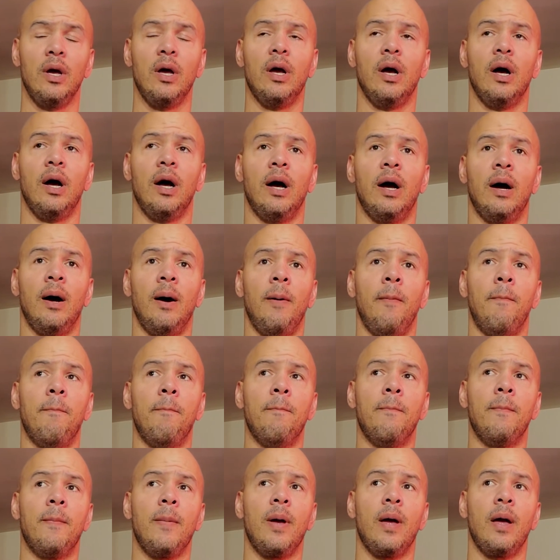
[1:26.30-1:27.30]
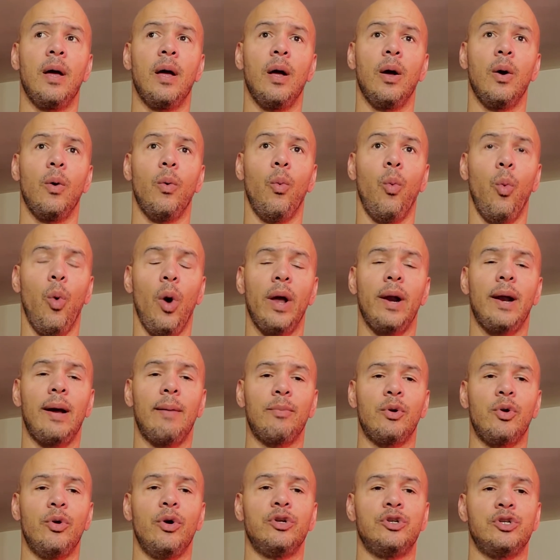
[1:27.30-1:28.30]
Um, what I'm
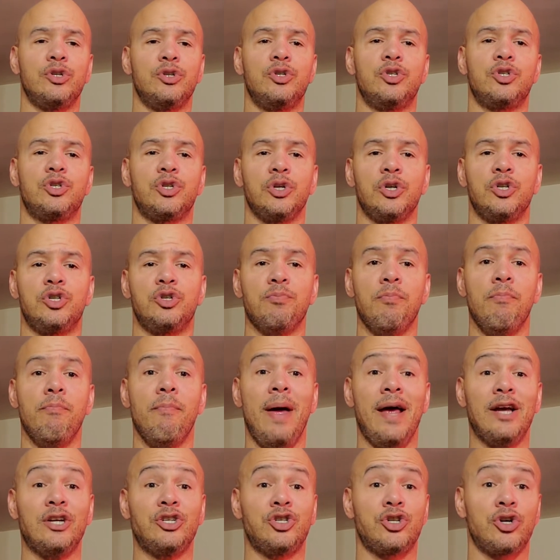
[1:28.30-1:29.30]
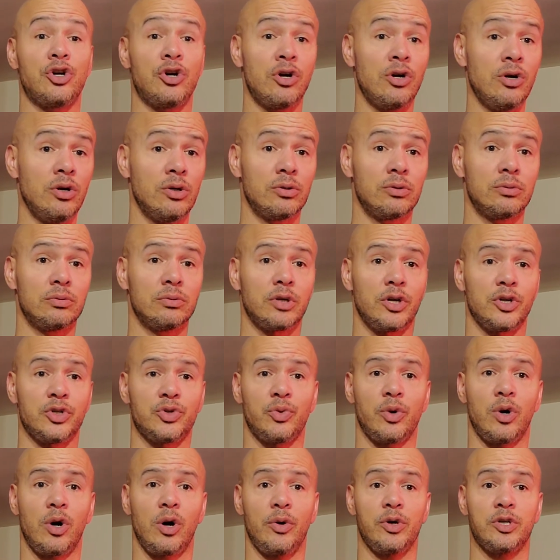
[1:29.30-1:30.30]
going to, to measure, because
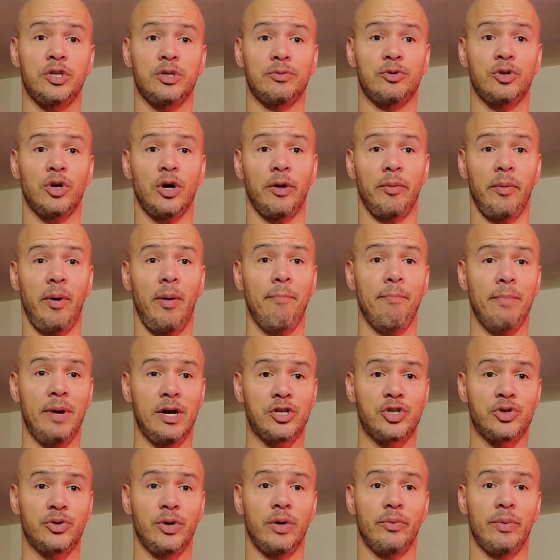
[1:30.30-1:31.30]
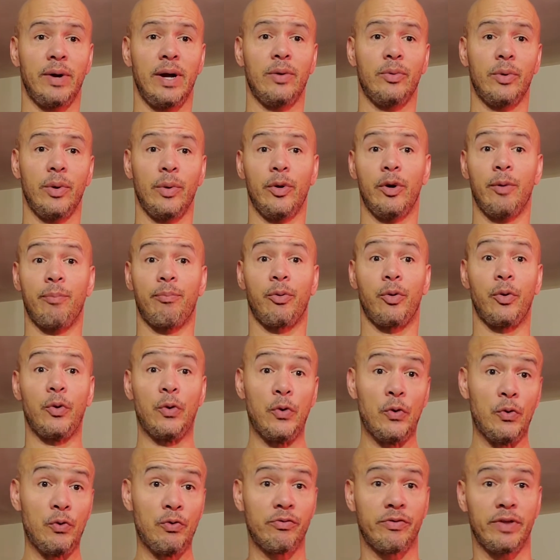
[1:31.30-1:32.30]
we're always talking about measuring, right? We want to
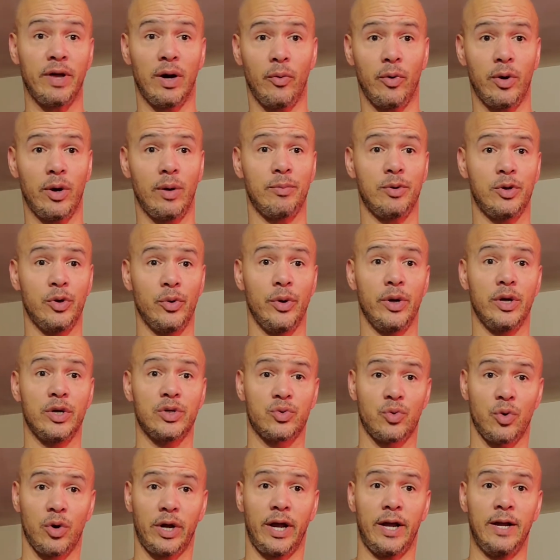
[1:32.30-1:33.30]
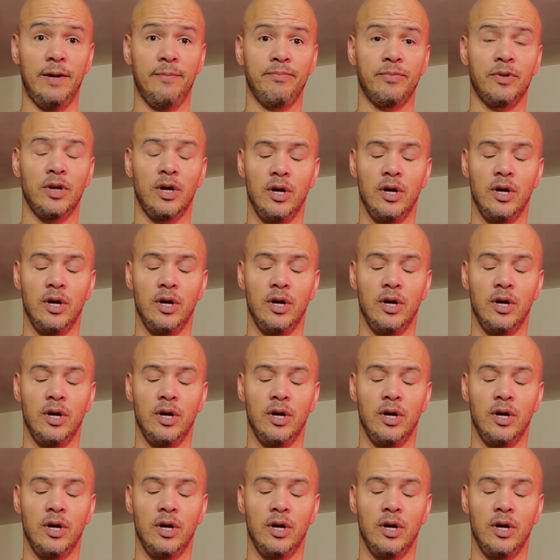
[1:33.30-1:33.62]
prove that what I'm doing is working.